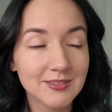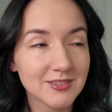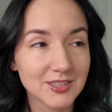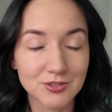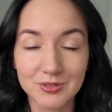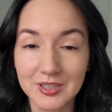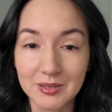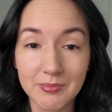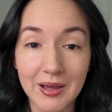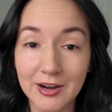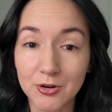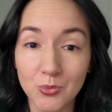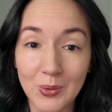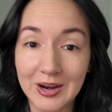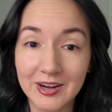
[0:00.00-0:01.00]
Doesn't really
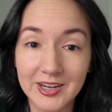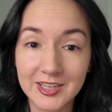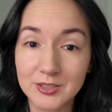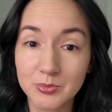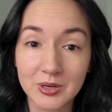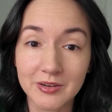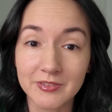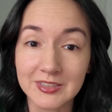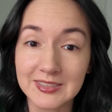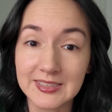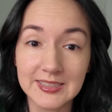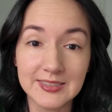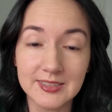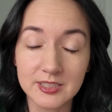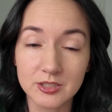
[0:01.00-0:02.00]
matter where it is, whatever is
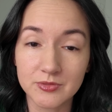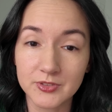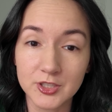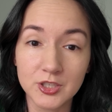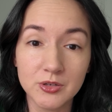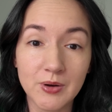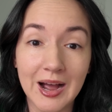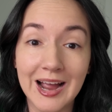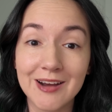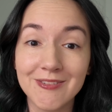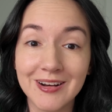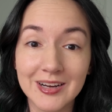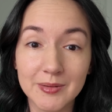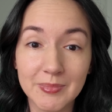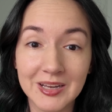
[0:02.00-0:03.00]
easiest for you. I
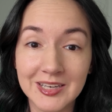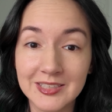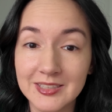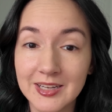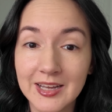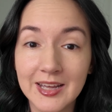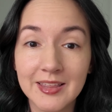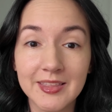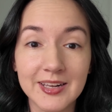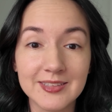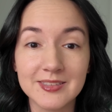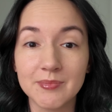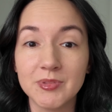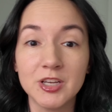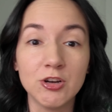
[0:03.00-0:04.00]
recommend that
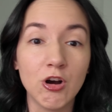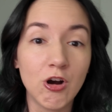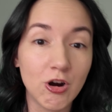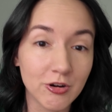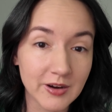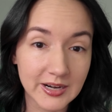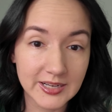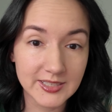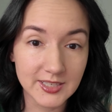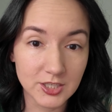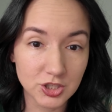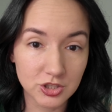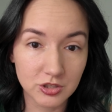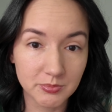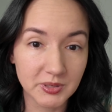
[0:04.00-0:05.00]
it's something already
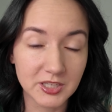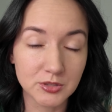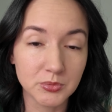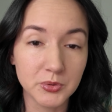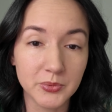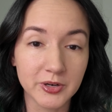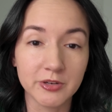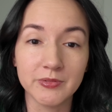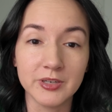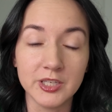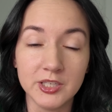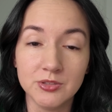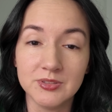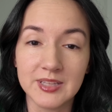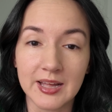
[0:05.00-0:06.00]
digital because we want to
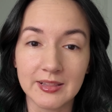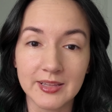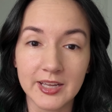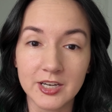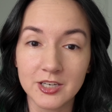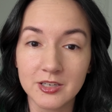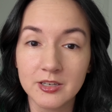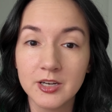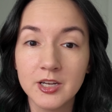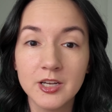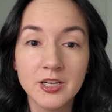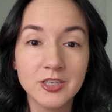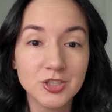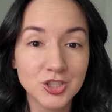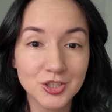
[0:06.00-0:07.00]
reuse that later.
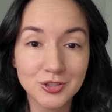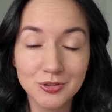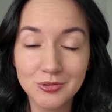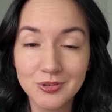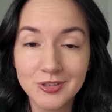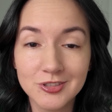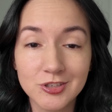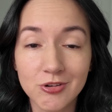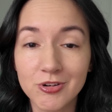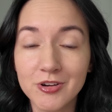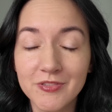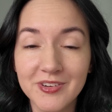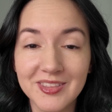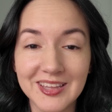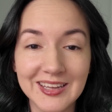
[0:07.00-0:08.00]
2,
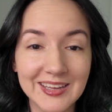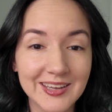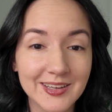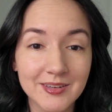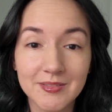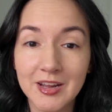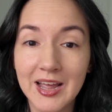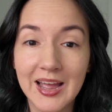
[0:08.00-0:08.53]
don't overthink it.